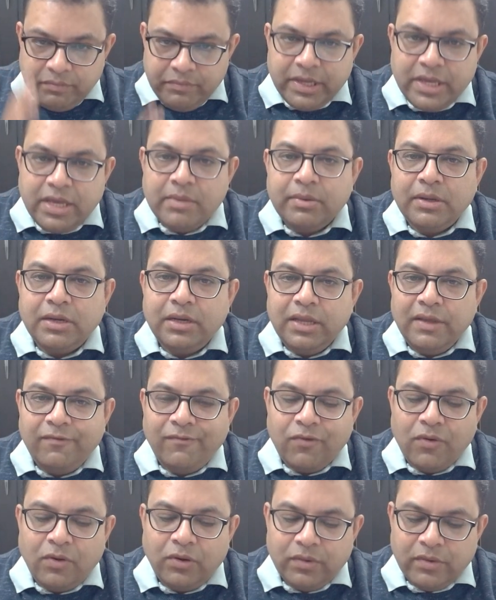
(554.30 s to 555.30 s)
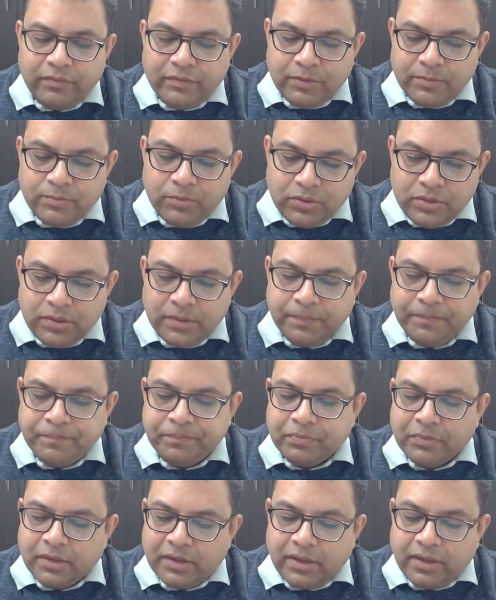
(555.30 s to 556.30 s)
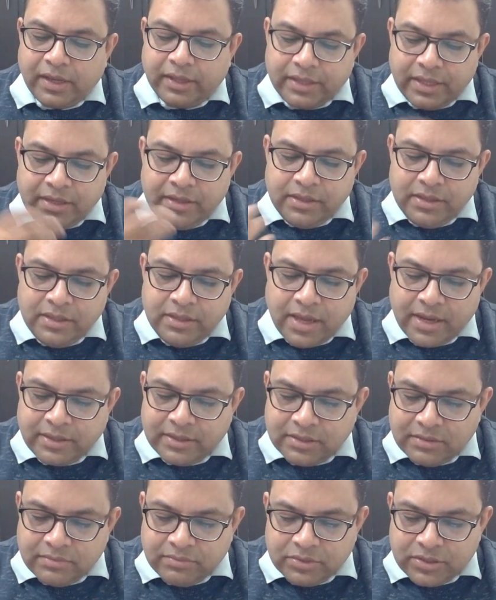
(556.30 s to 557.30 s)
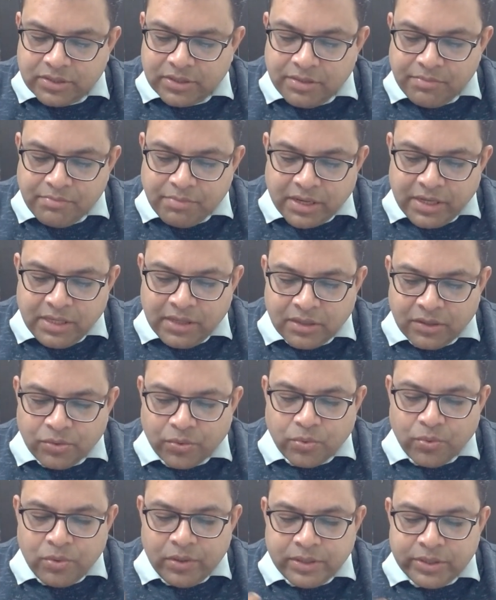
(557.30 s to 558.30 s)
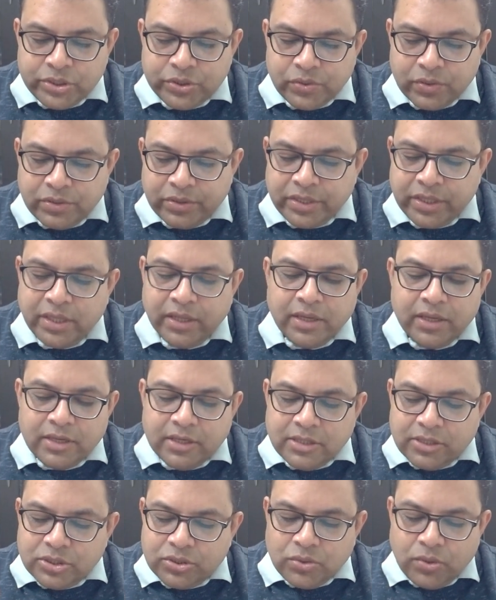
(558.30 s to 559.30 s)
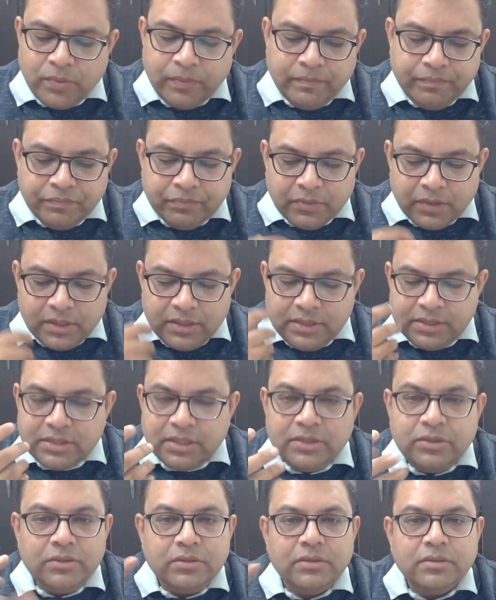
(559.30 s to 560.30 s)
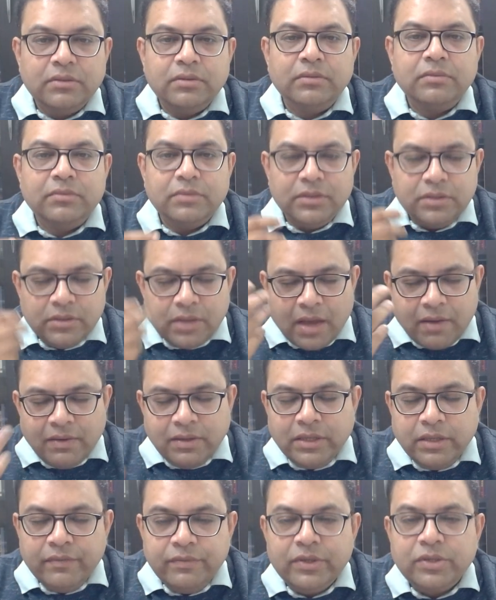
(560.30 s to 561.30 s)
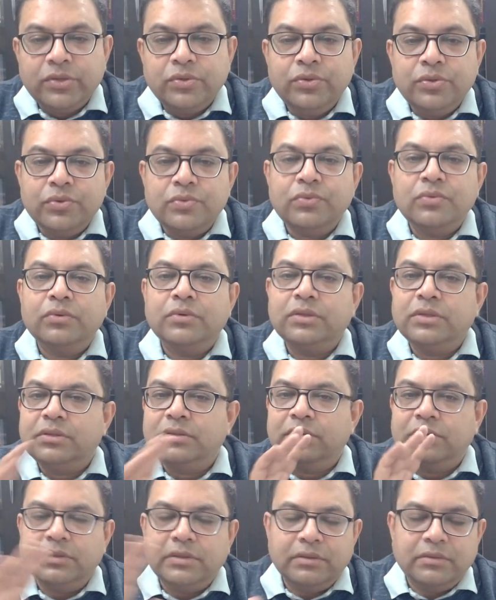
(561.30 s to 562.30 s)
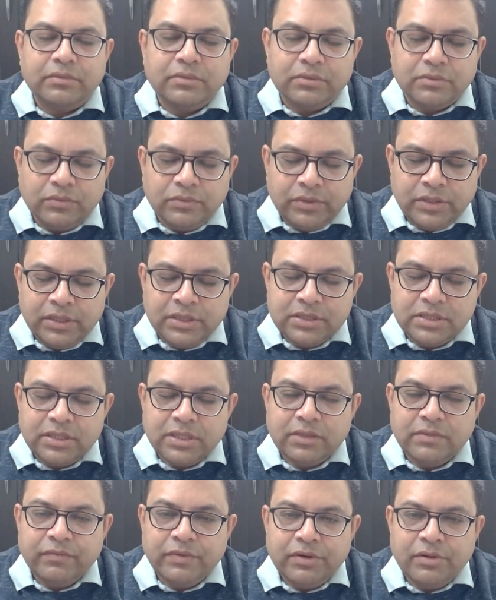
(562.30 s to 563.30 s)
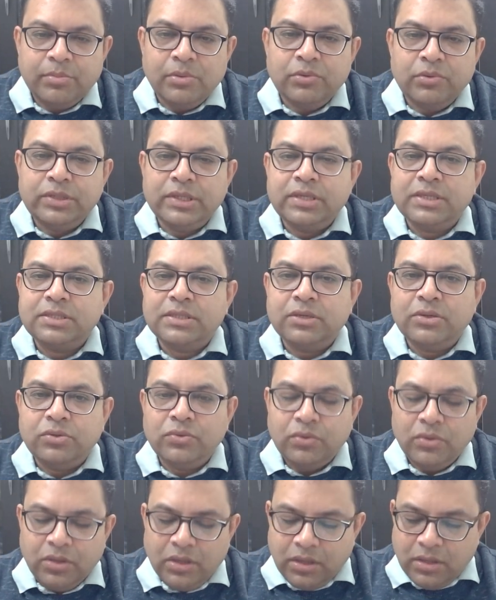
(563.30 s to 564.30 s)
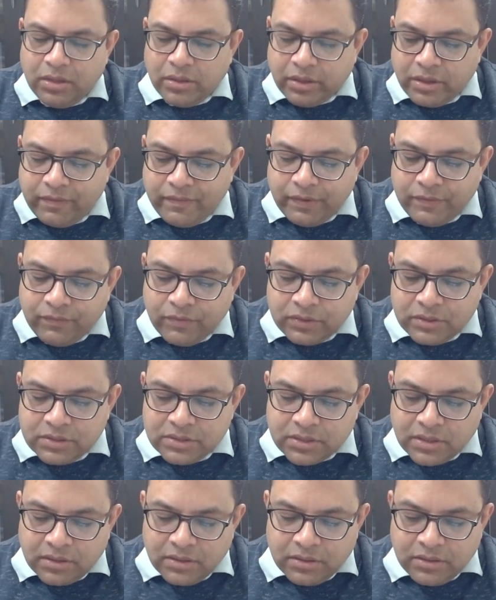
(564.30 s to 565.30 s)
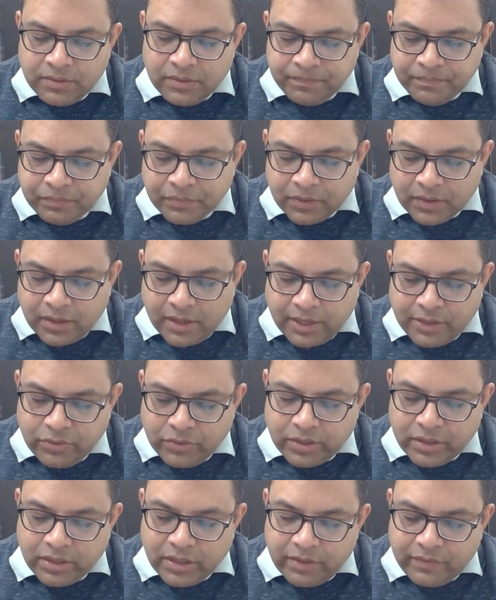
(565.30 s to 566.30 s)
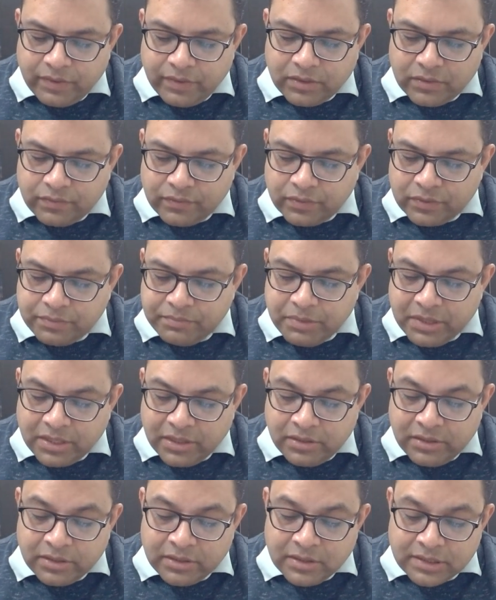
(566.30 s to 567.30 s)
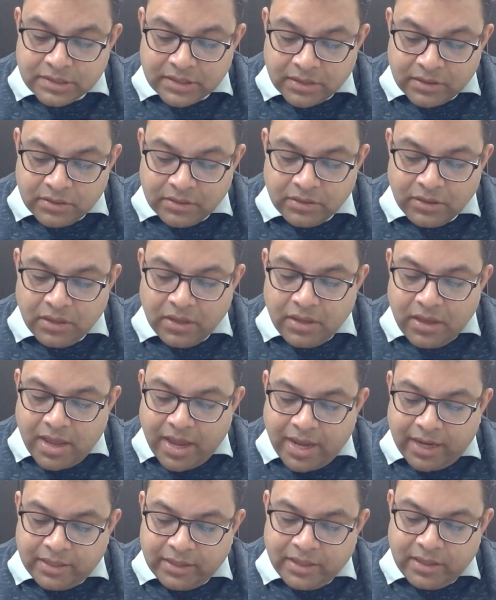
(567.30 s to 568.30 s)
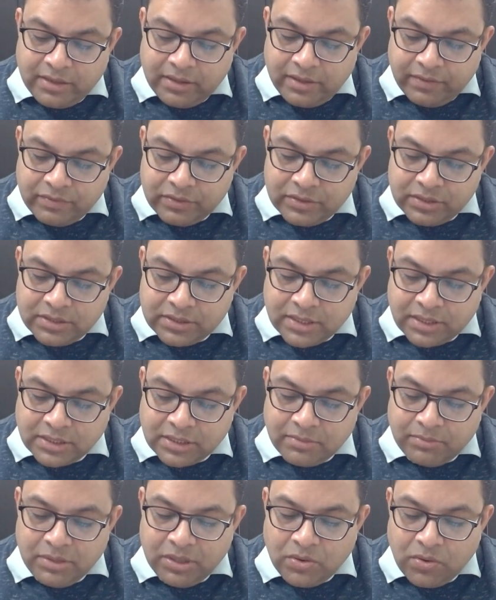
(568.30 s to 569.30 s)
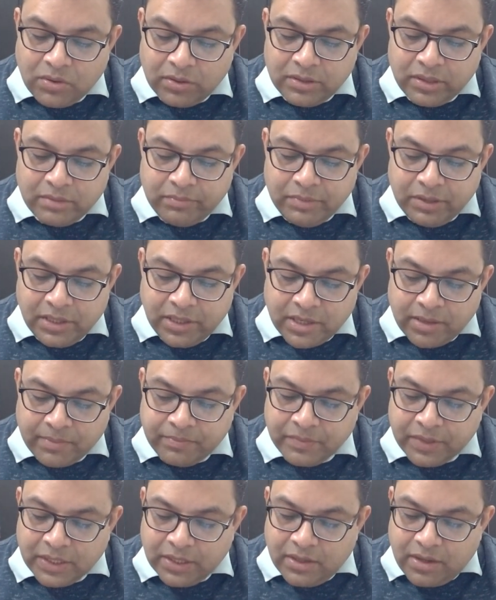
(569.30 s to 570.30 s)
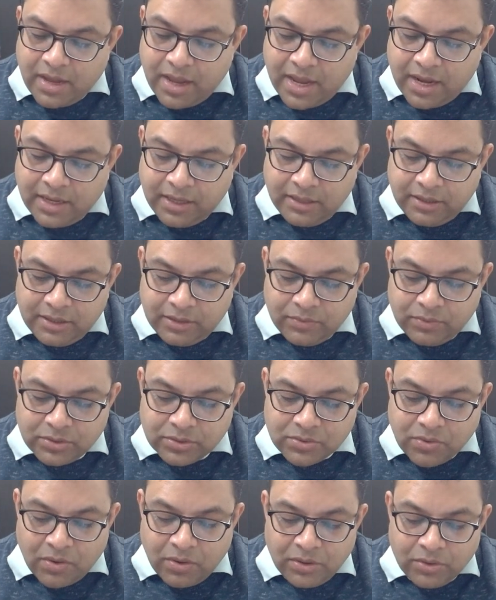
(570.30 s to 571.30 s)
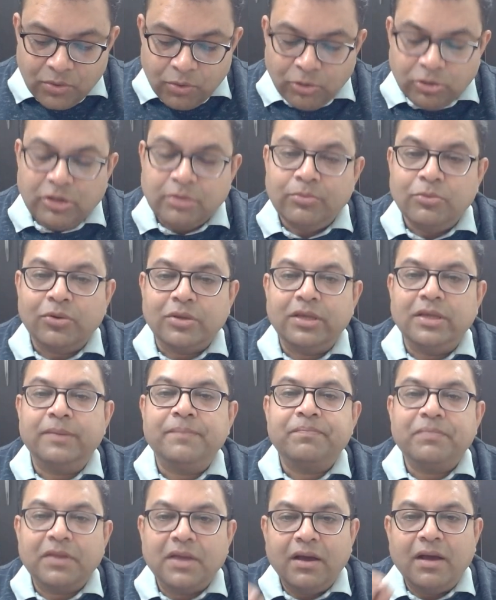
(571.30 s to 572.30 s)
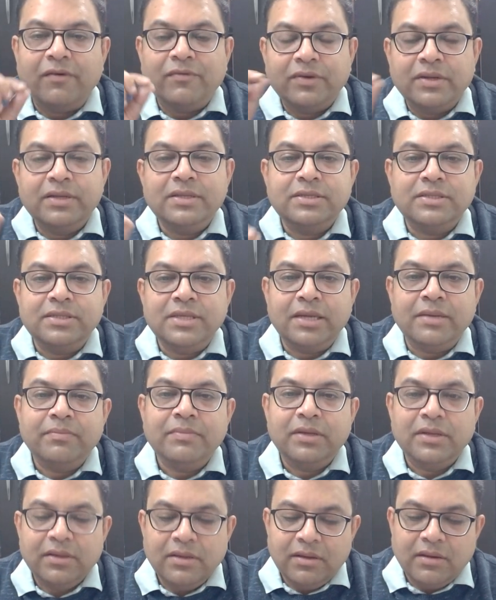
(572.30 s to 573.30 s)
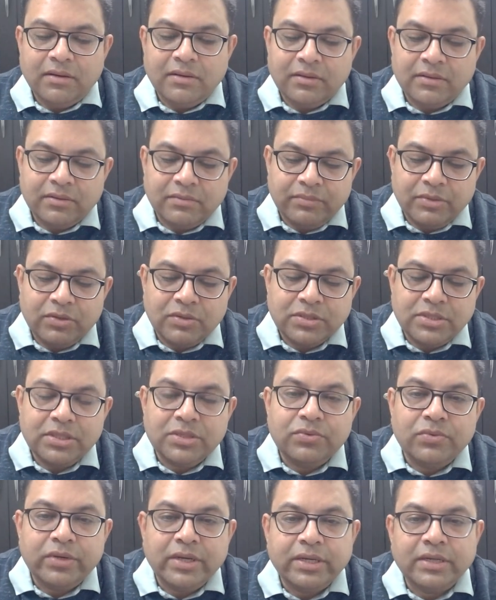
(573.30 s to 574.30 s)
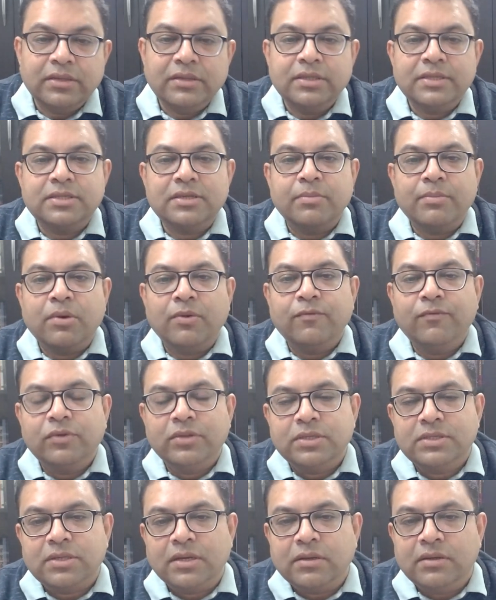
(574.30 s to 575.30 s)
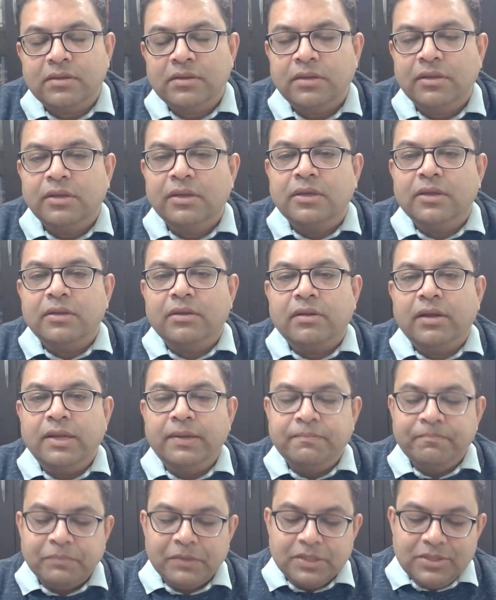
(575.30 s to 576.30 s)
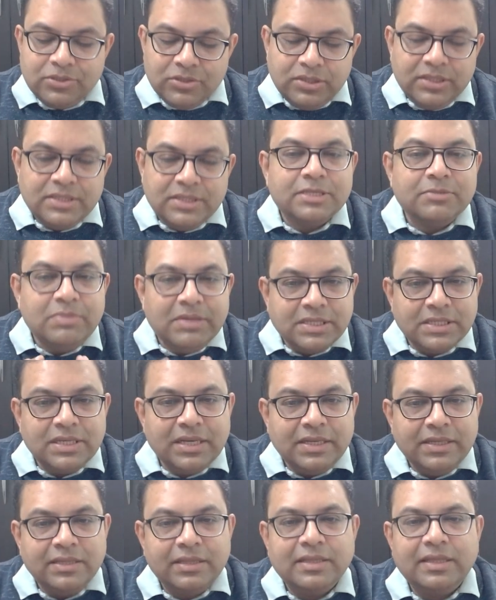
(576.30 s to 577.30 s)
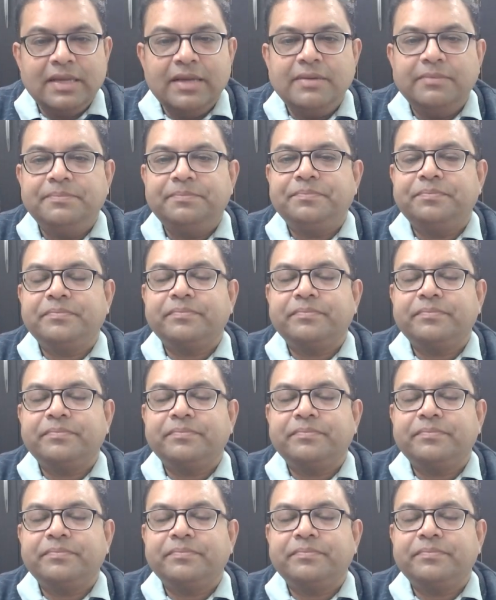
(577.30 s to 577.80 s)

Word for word: became a lay follower of the Buddha, and then he had some certain money and gold and jewelry. So he said, uh, I will give it to you. Udena said, Venerable Udena said, No, give it for the Sangha and you can give it for building the Sangha. And then there was this assembly hall that built up and it was called Ghotamukhi after his name uh, because he donated this amount for the Sangha, right? So this is basically the thing,